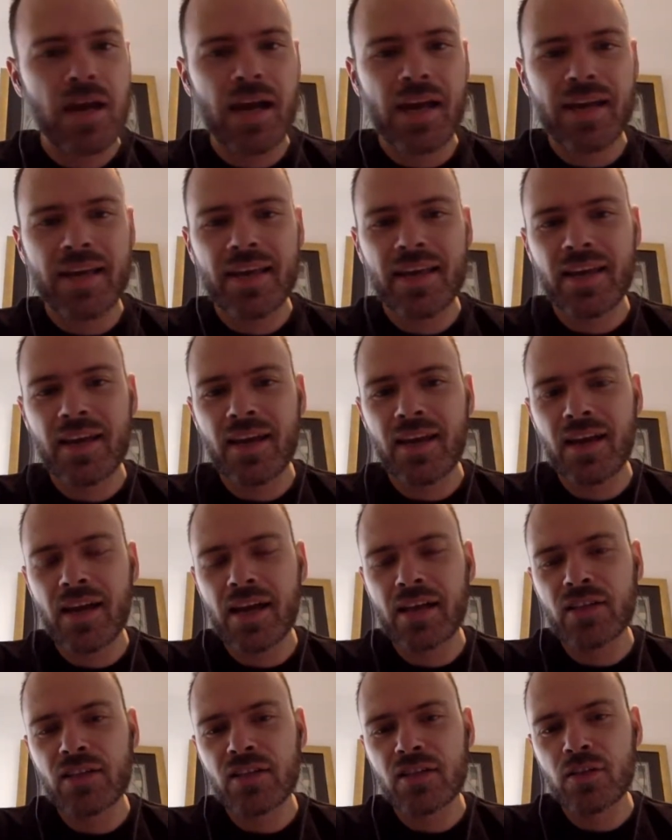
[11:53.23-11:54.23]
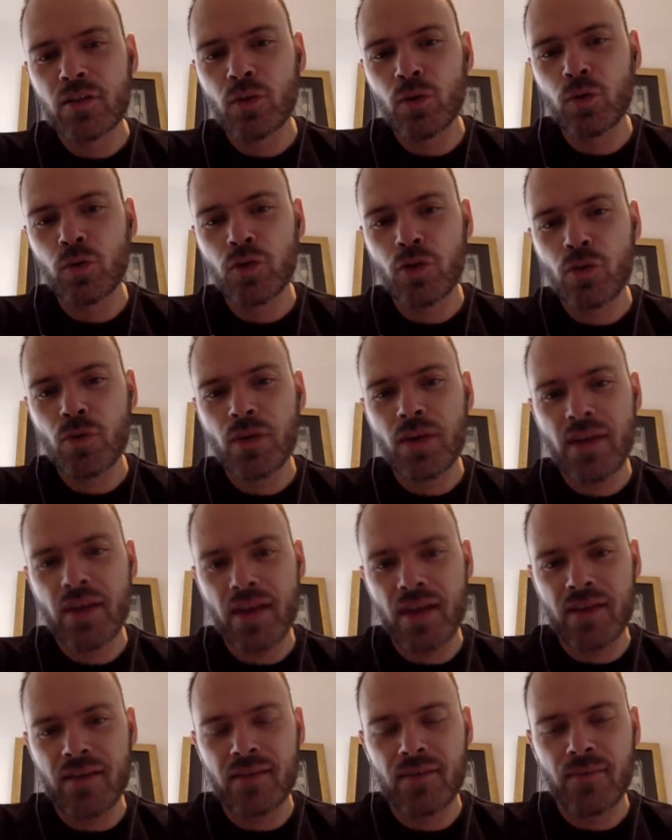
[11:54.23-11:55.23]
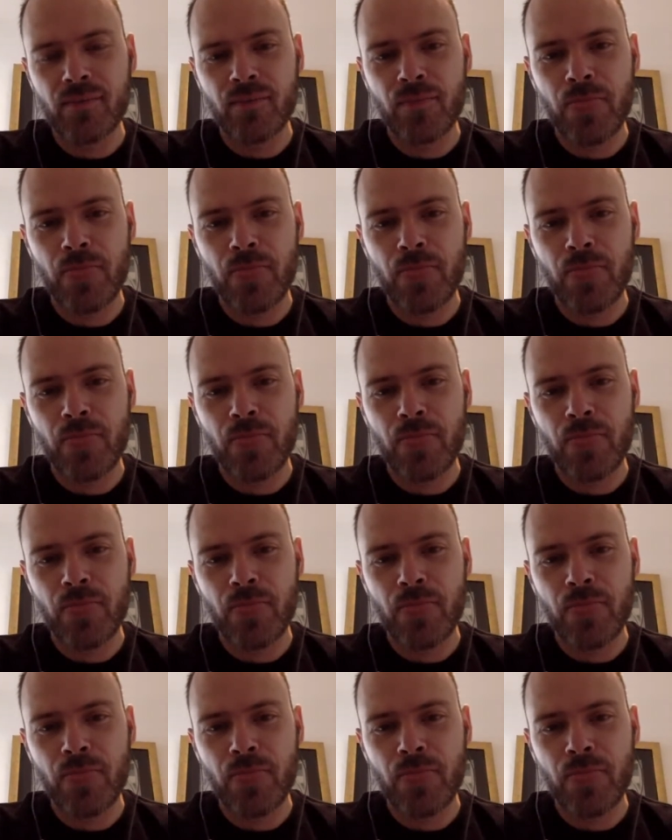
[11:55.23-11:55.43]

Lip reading: I still don't get